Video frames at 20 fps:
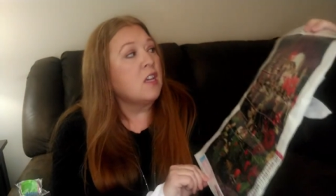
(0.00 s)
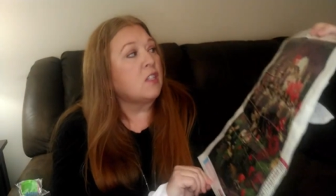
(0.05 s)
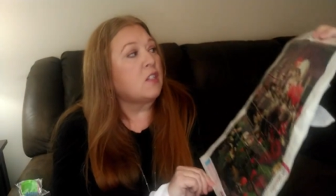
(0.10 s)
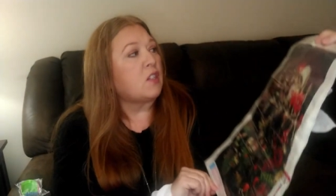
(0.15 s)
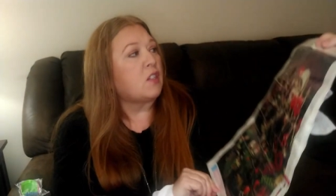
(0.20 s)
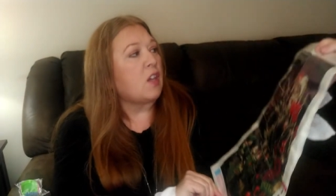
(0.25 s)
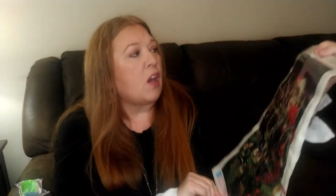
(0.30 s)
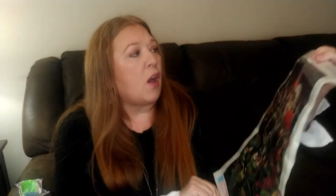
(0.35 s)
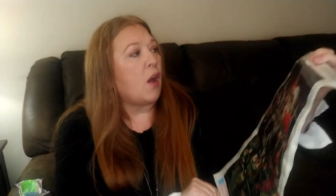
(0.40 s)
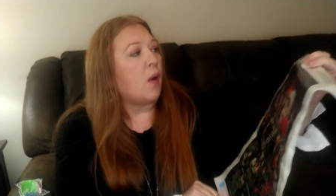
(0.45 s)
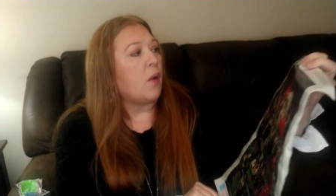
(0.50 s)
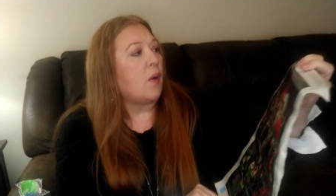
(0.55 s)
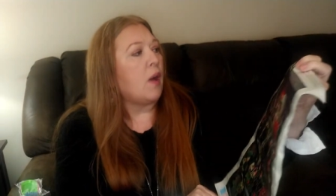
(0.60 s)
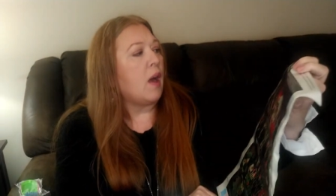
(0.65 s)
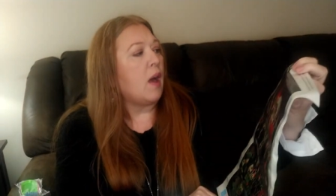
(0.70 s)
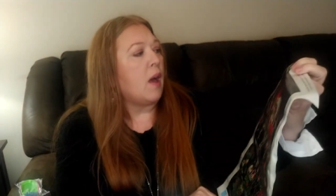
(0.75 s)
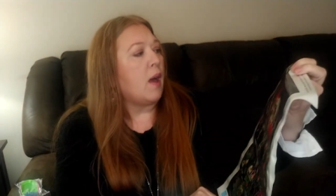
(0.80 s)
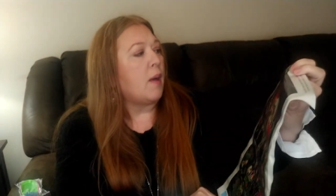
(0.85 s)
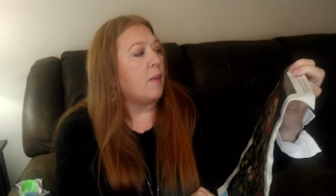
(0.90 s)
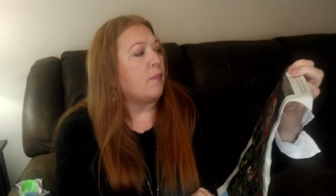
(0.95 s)
So
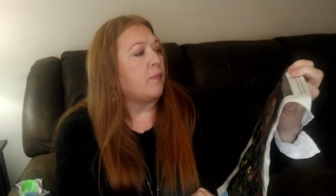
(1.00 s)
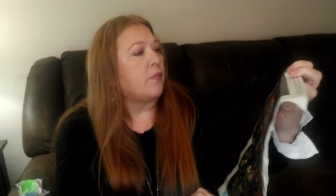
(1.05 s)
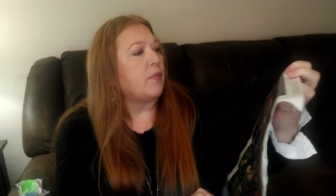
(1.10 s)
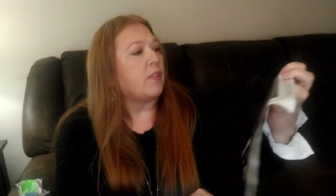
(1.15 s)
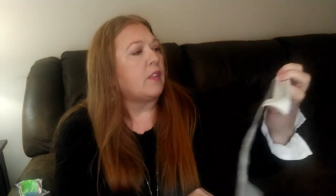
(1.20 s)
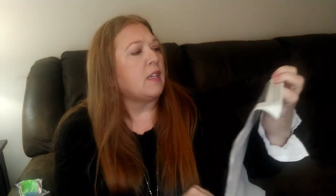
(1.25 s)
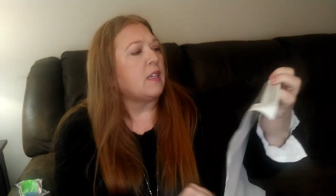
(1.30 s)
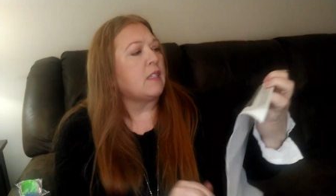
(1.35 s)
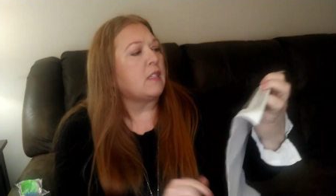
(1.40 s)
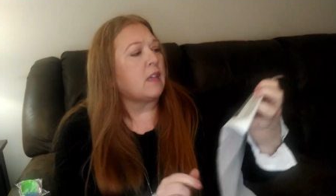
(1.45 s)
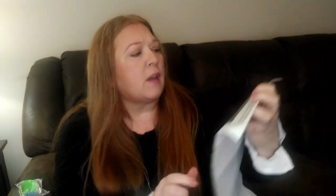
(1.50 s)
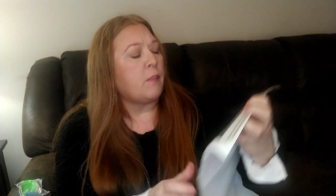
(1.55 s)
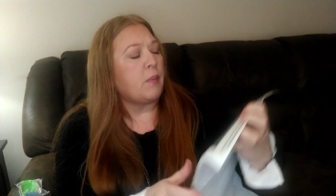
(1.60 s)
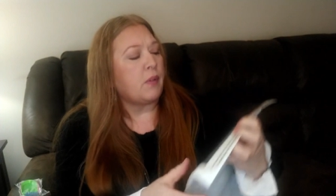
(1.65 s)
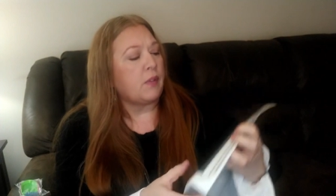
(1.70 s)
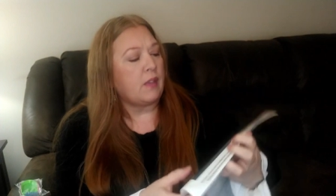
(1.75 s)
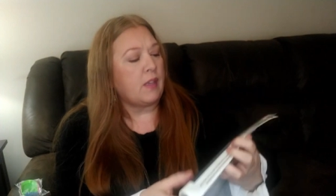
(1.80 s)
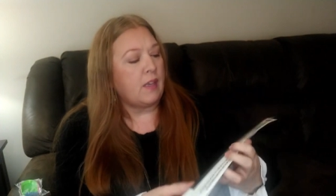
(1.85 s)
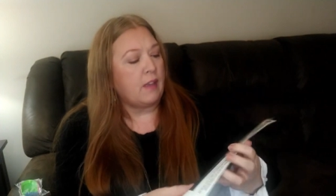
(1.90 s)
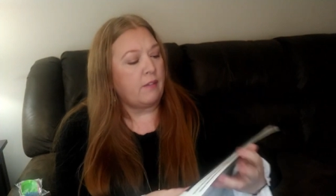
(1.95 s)
um, this, I
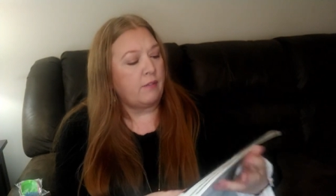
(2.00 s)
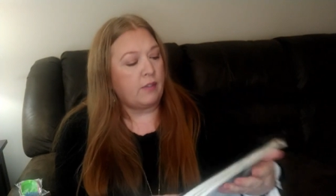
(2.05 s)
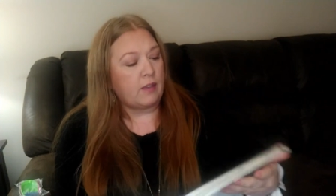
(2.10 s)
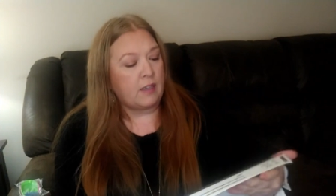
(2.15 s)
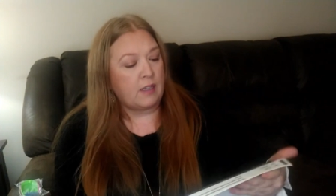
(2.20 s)
believe,